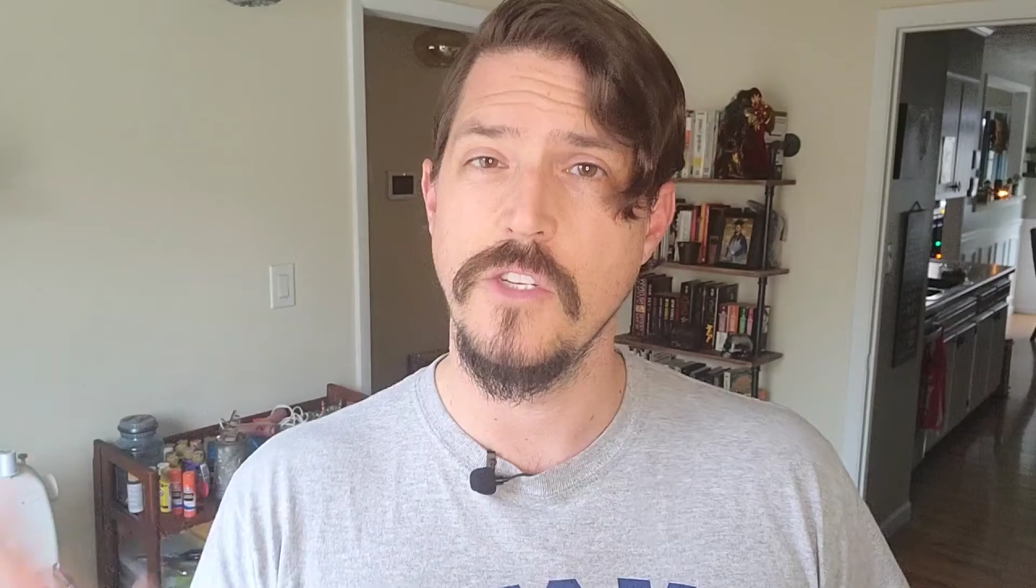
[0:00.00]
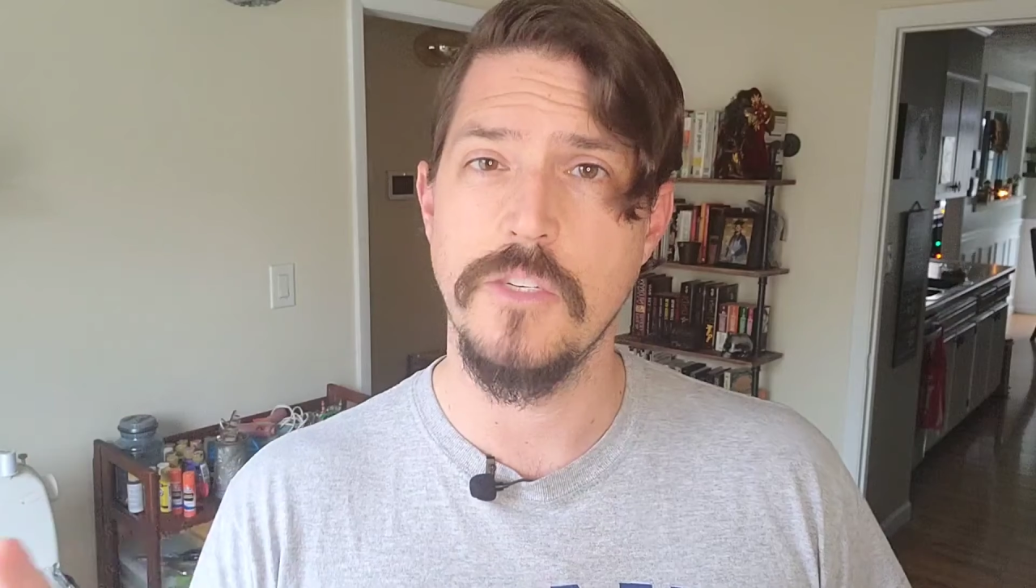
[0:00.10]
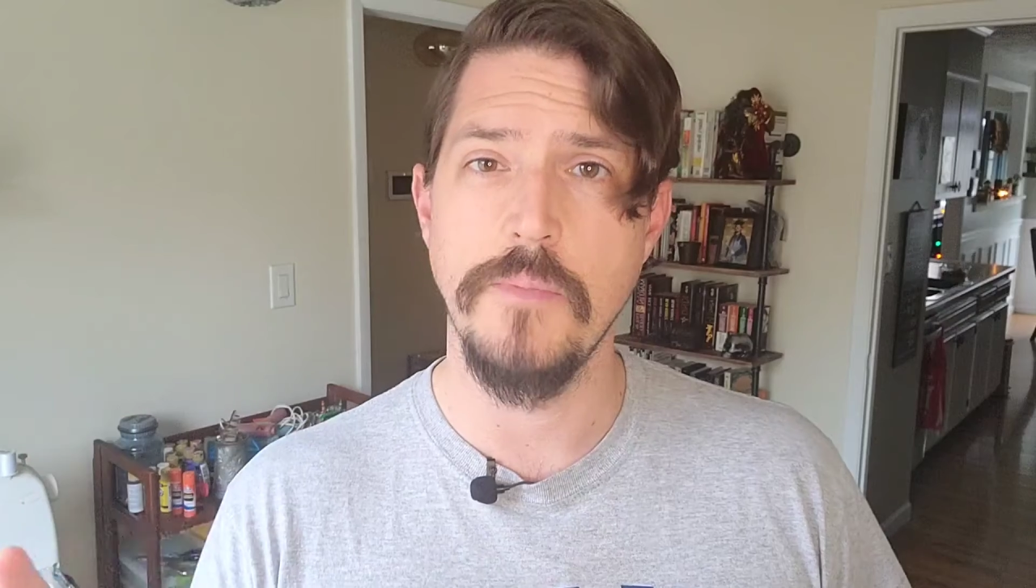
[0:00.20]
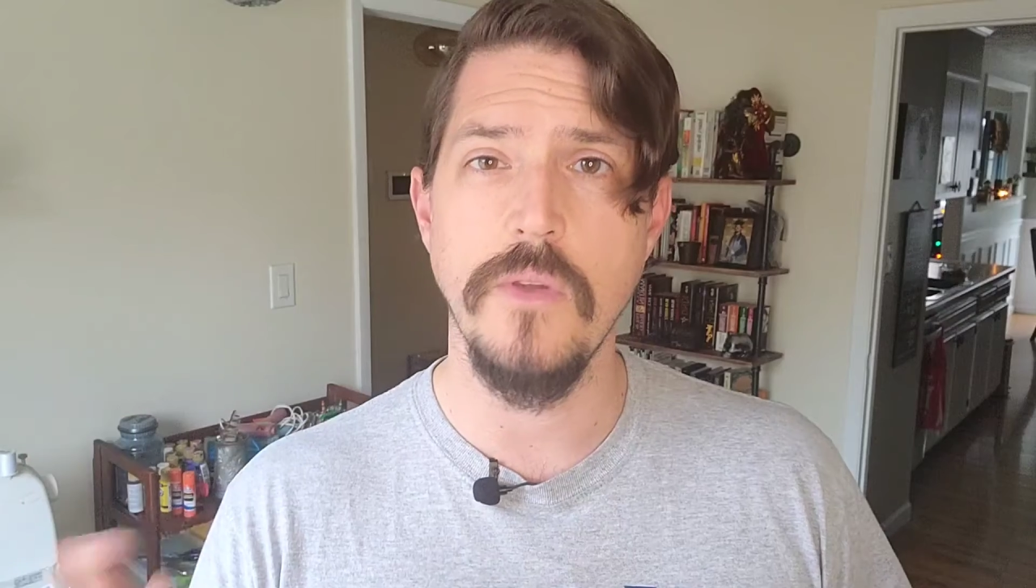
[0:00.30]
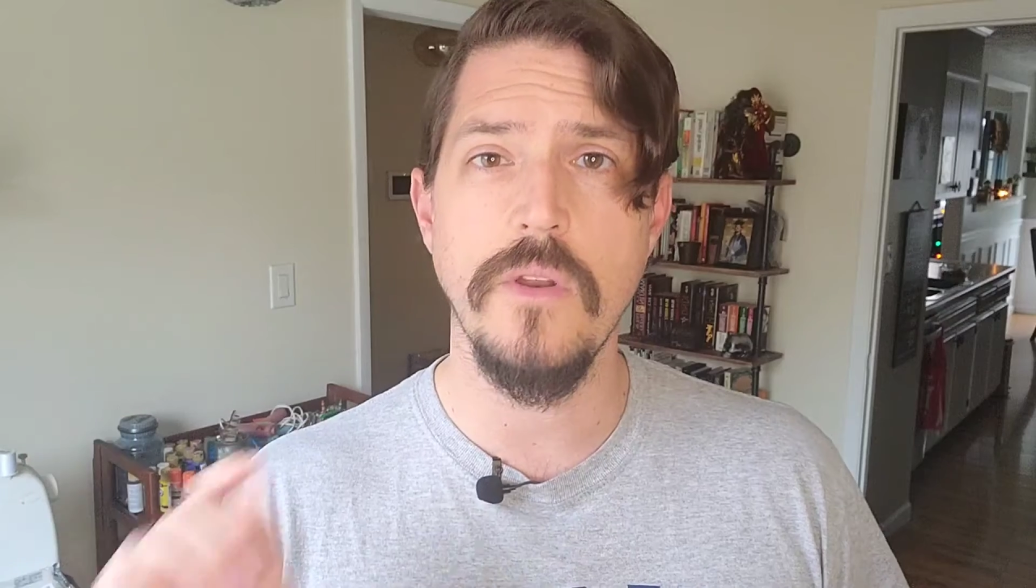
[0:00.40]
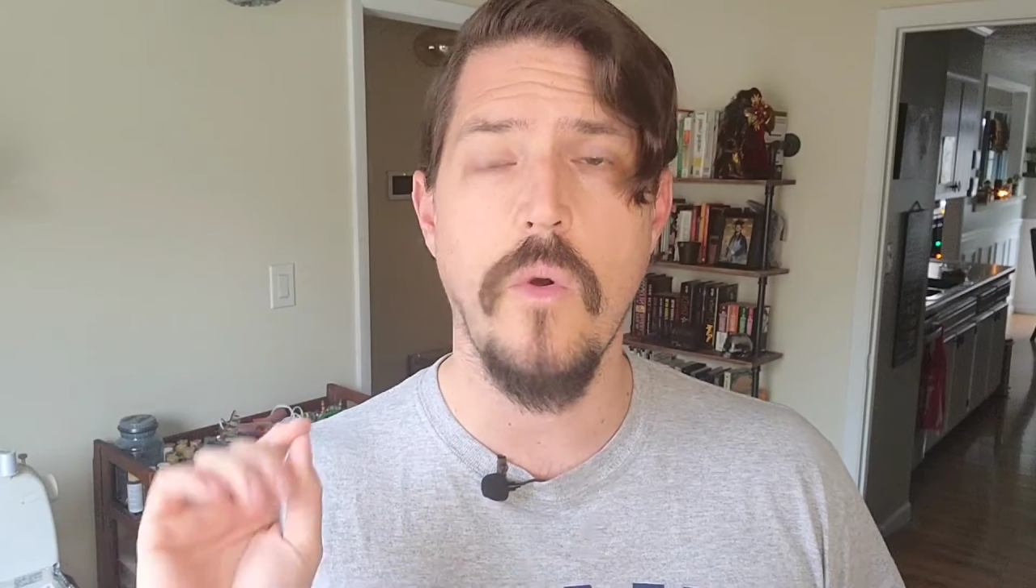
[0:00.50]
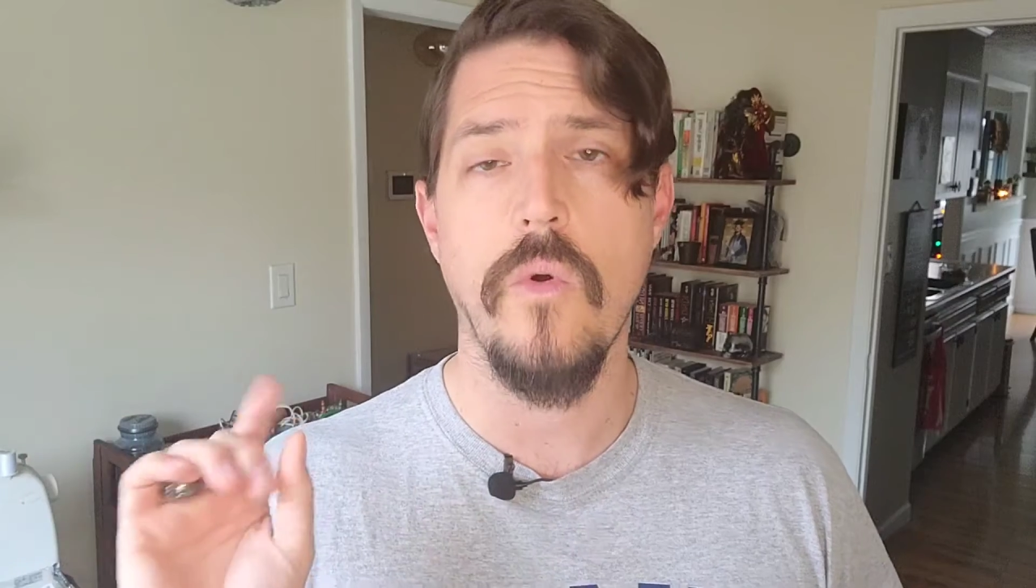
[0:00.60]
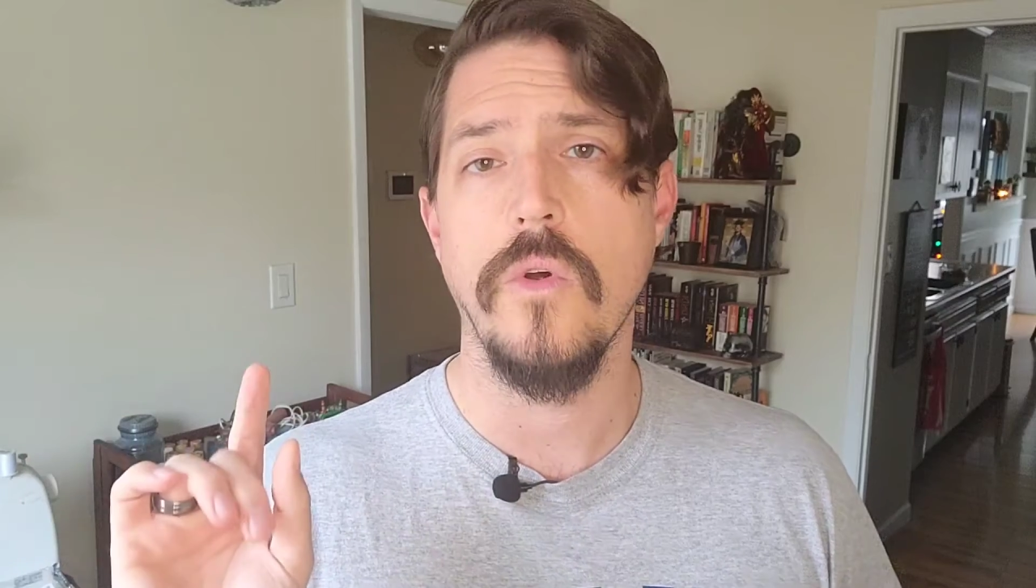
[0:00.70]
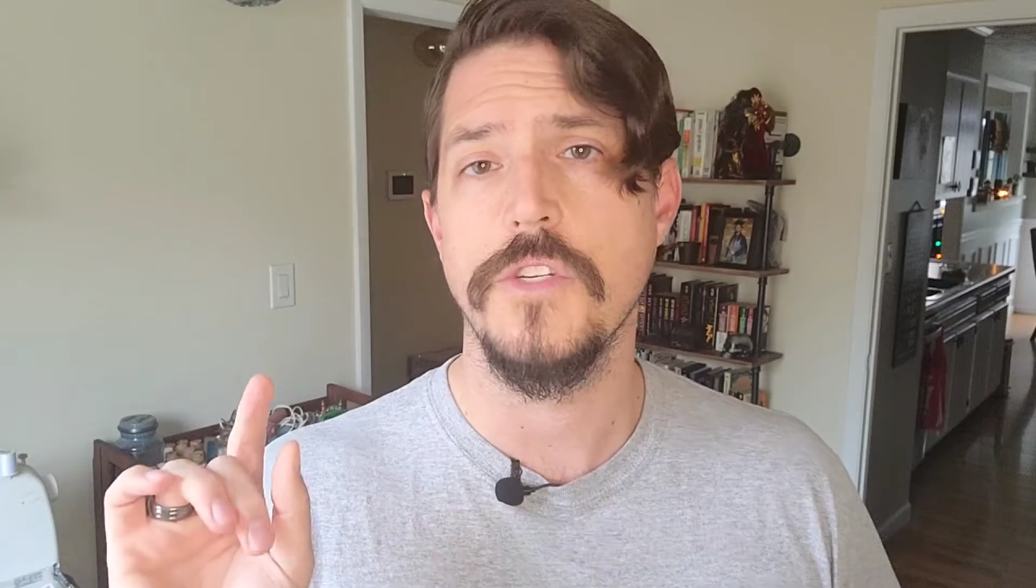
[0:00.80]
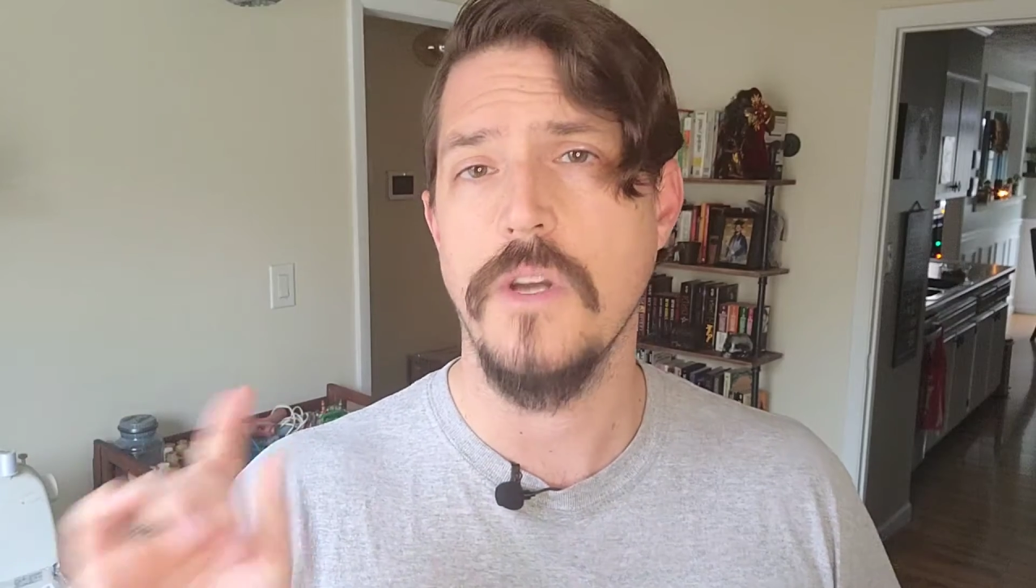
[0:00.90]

dispute it or